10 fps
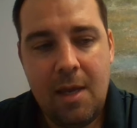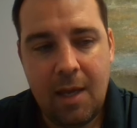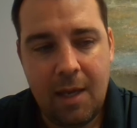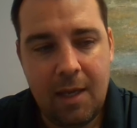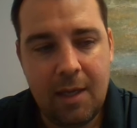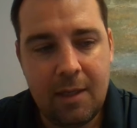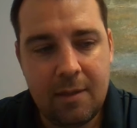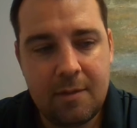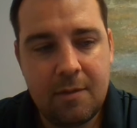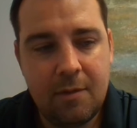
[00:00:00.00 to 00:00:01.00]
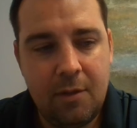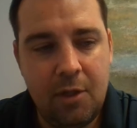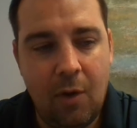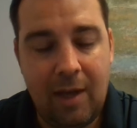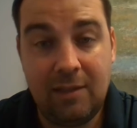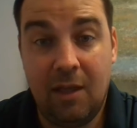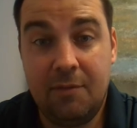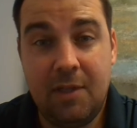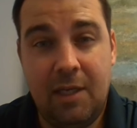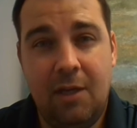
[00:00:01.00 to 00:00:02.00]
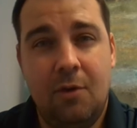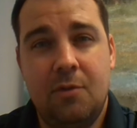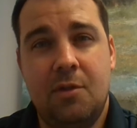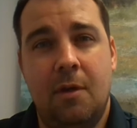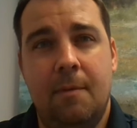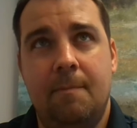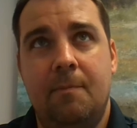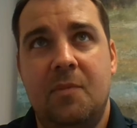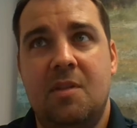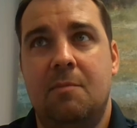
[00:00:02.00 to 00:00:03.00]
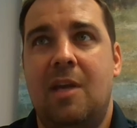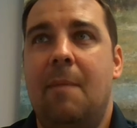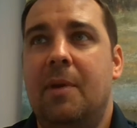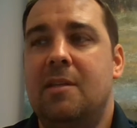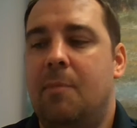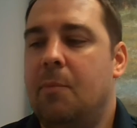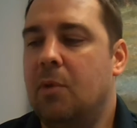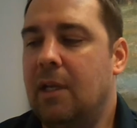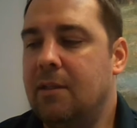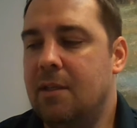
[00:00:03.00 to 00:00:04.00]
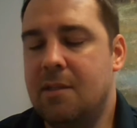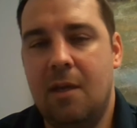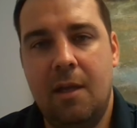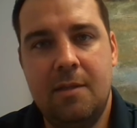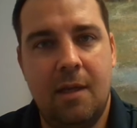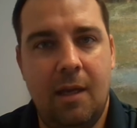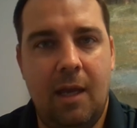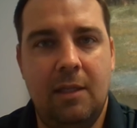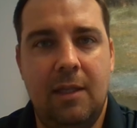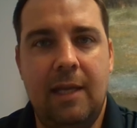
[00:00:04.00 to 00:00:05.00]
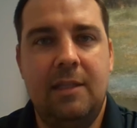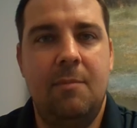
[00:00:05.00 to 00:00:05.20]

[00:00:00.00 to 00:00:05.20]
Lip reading: And I'd love to hear some topics that people would like to discuss. I'd like to be